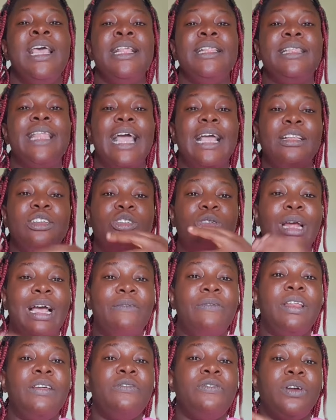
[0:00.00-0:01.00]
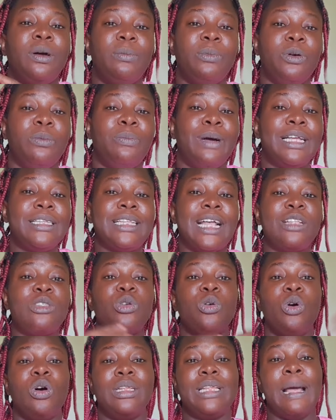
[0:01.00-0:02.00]
Then traveling from Mombasa
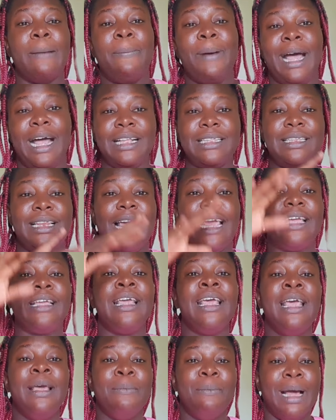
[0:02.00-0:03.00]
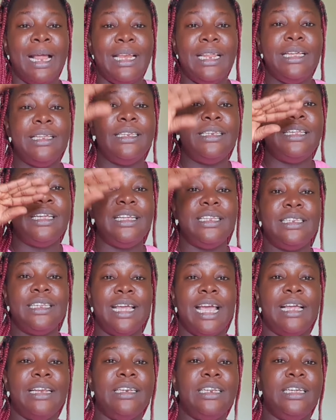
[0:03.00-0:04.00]
to other parts like Malindi,
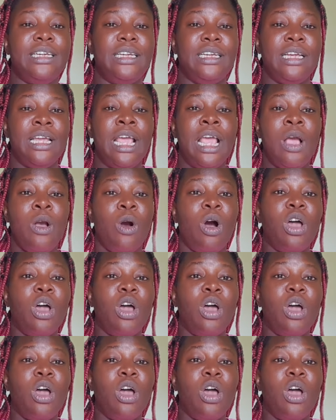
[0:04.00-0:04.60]
Diani,